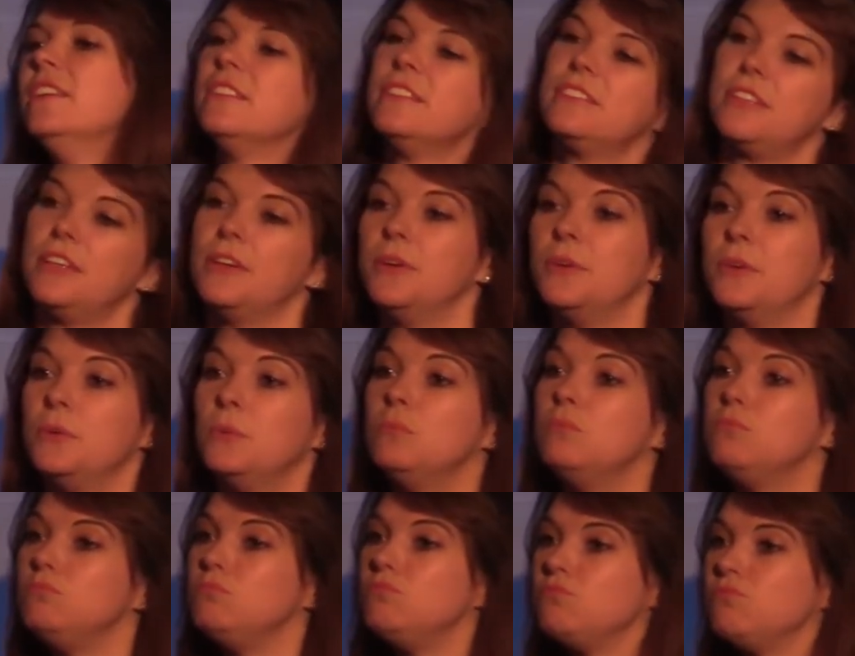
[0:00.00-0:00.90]

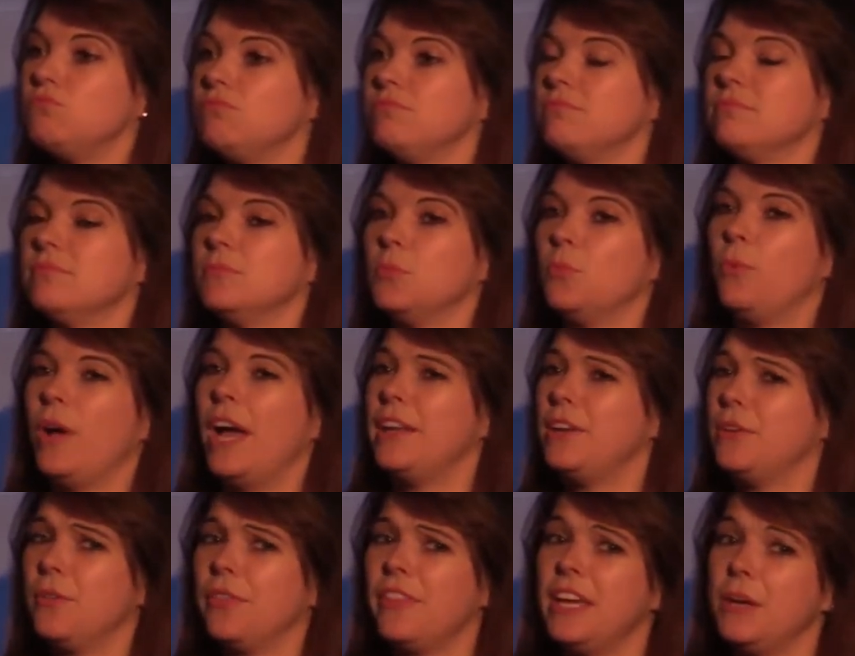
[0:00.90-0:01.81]
So I
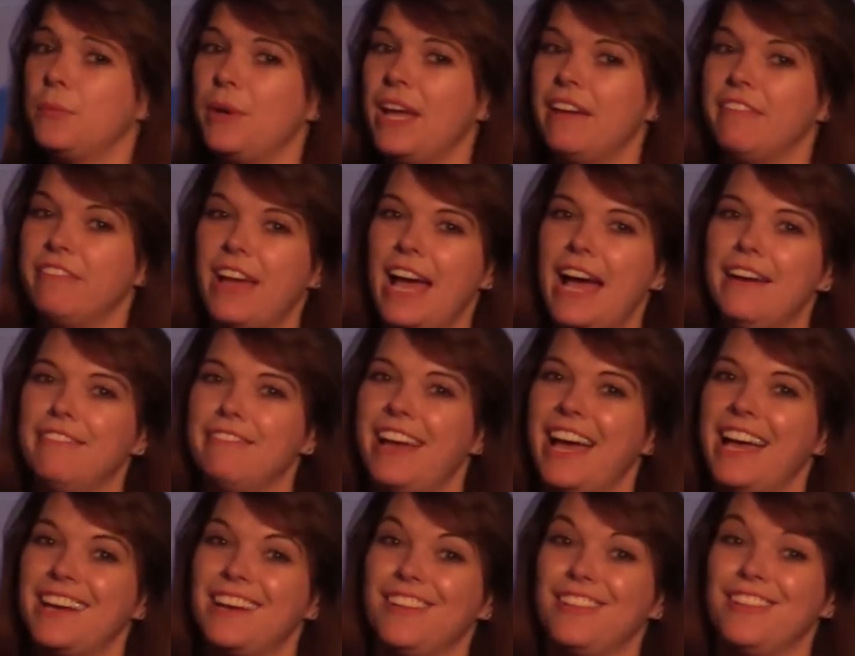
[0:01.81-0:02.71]
don't think we have, have
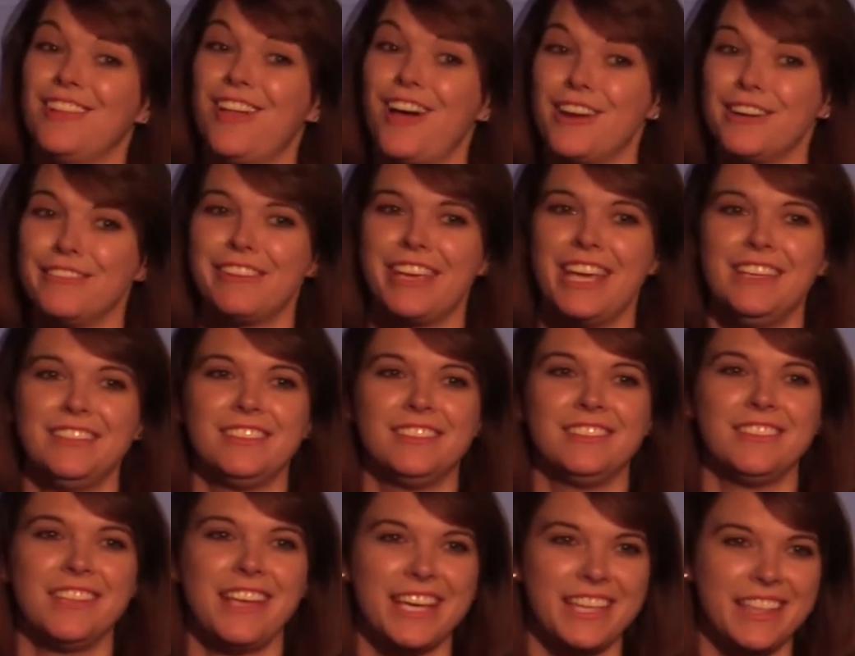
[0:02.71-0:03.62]
had a lot of
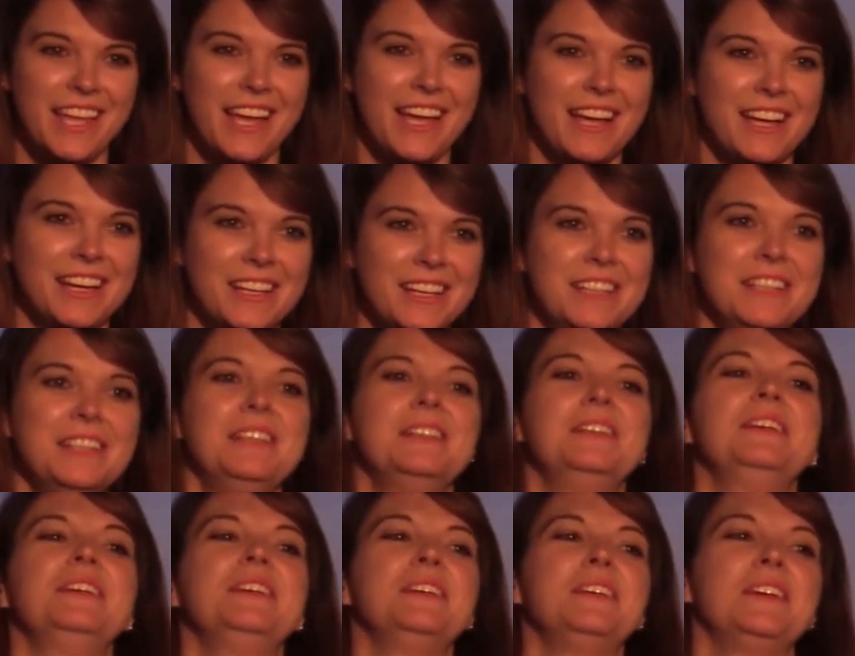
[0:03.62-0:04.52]
cases like that.
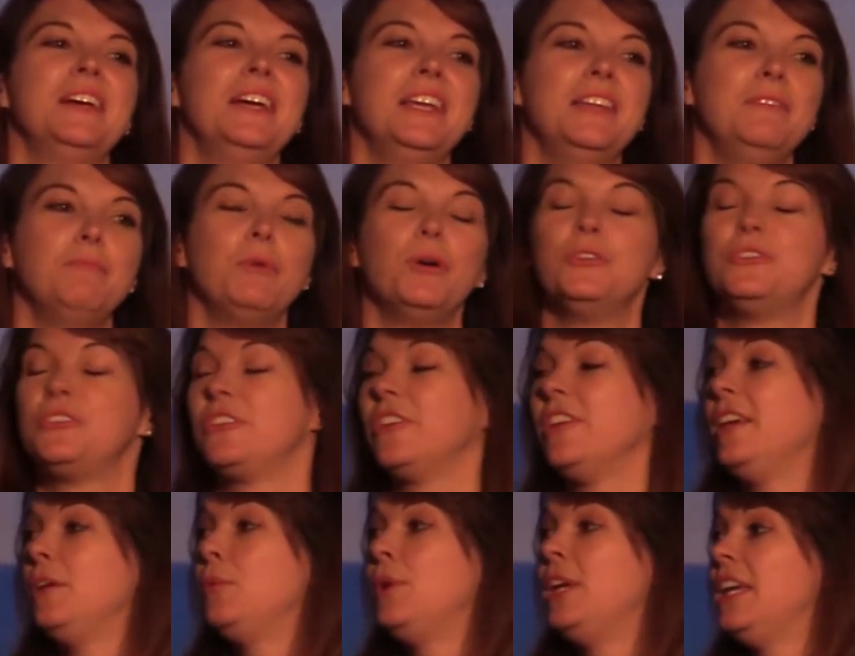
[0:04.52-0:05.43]
And
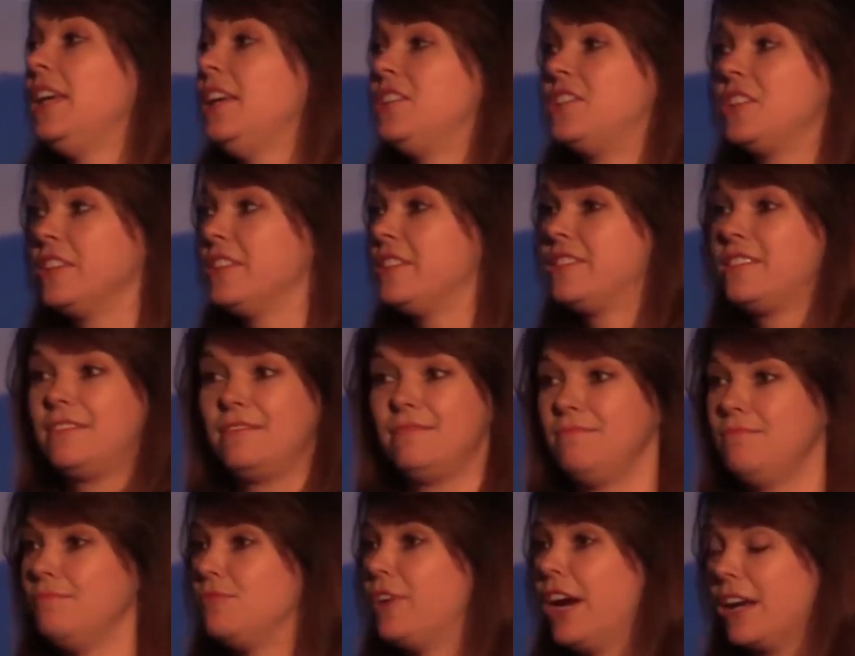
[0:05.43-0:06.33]
mostly we just
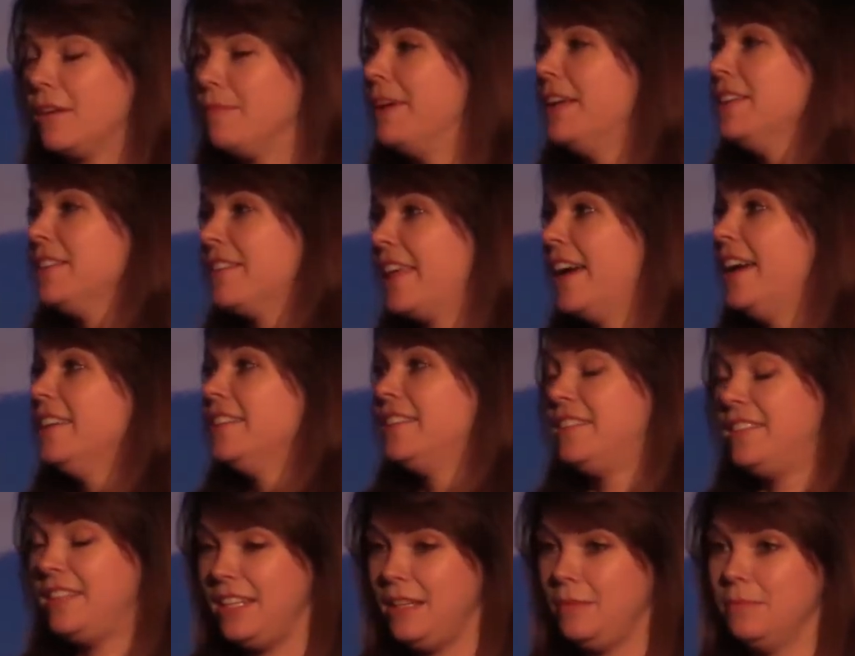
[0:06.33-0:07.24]
recommend
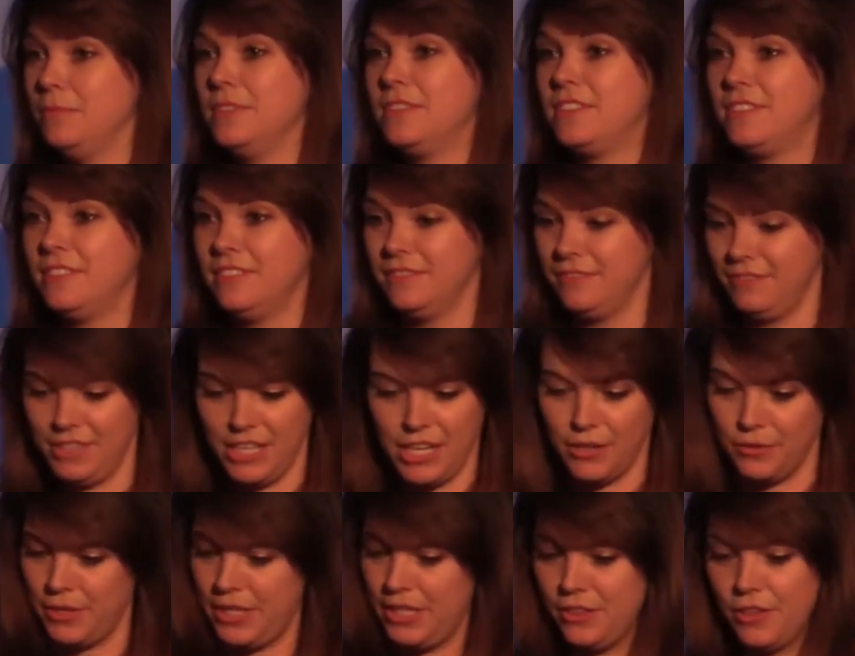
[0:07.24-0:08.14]
that teams, you
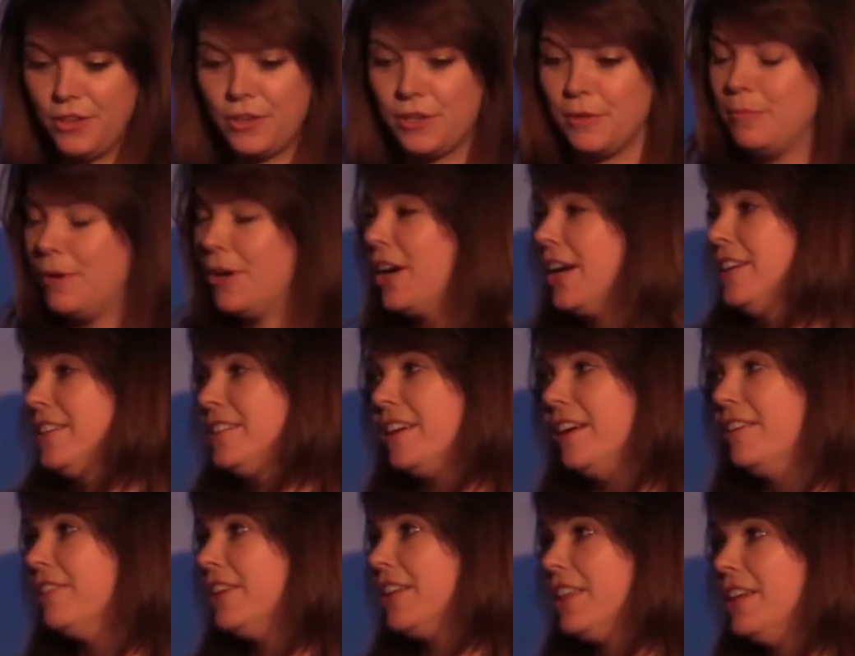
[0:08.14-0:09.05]
know, in local markets,
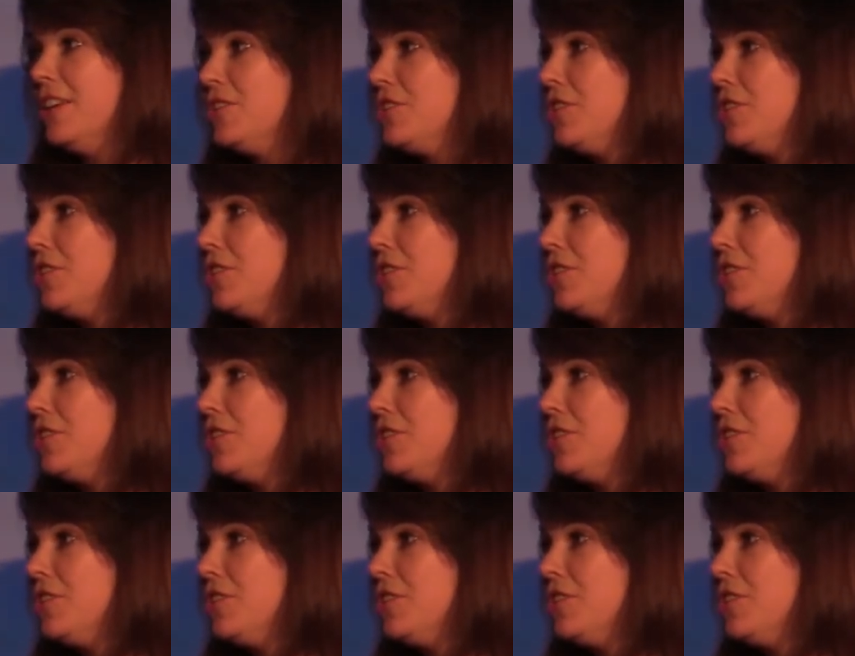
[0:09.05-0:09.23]
everything